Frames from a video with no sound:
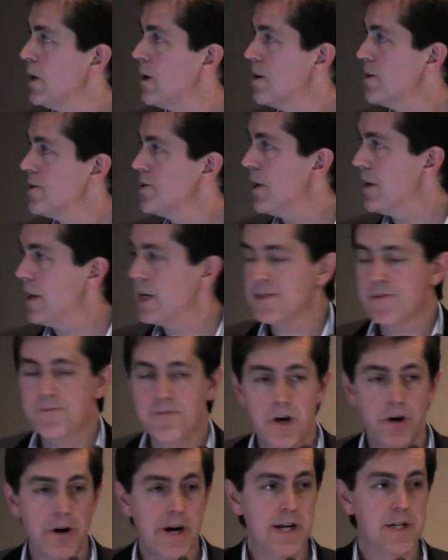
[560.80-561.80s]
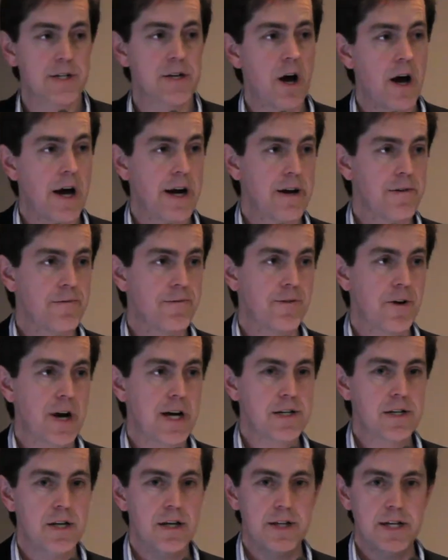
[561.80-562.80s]
So that's very exciting for
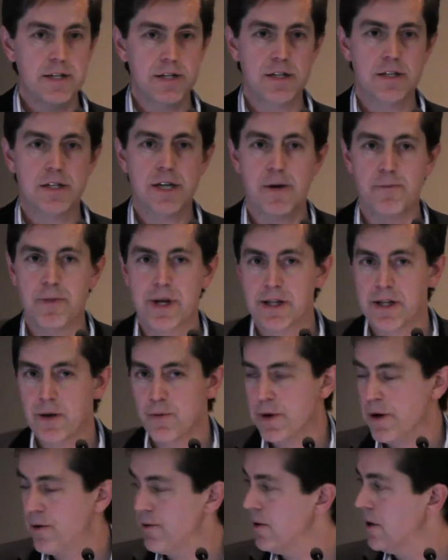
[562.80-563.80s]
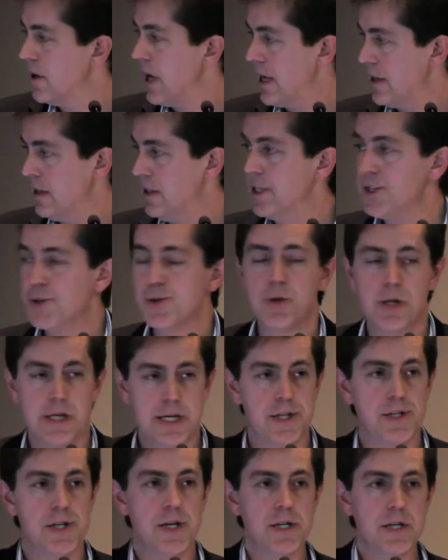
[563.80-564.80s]
us, and this is something that we're literally
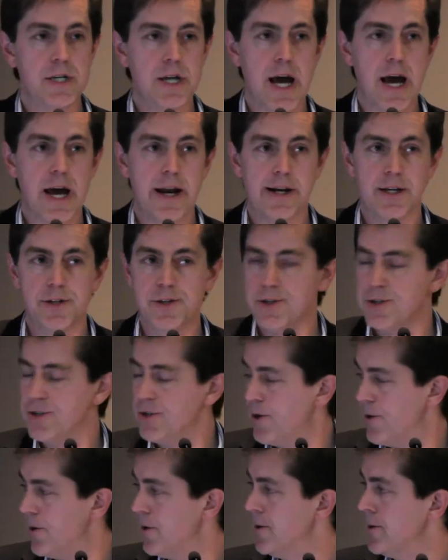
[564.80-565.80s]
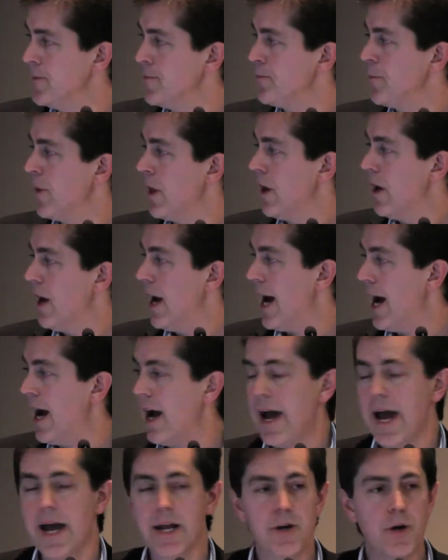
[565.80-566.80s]
just starting to do.
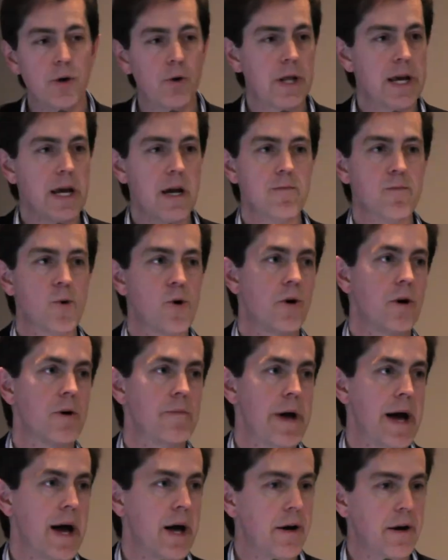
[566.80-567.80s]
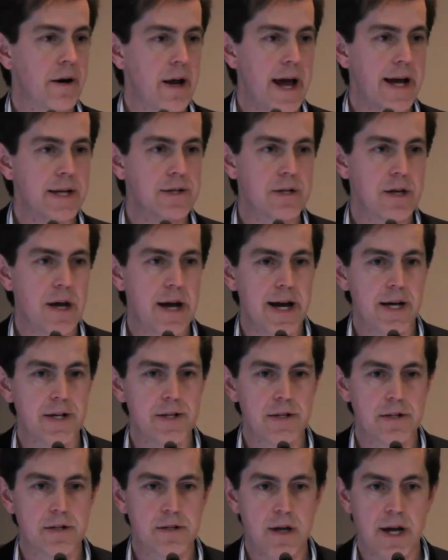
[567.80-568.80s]
And you'll hear more about it as
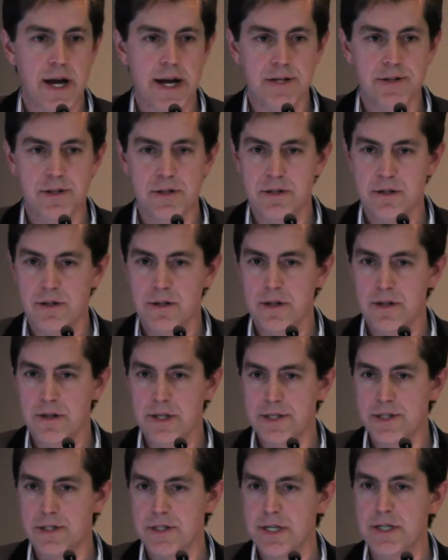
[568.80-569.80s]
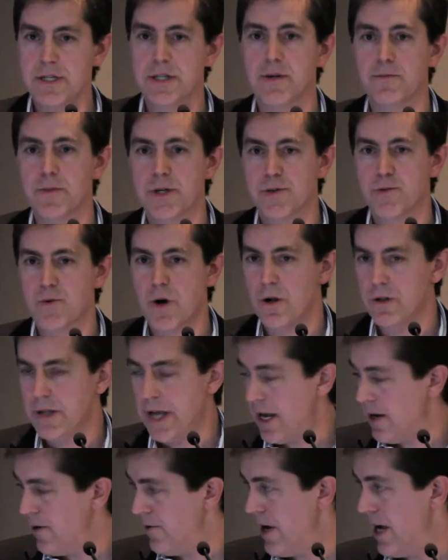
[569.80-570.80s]
this system is rolled
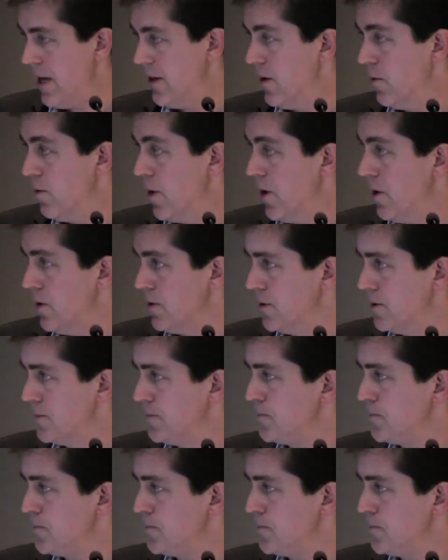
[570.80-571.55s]
out around the world.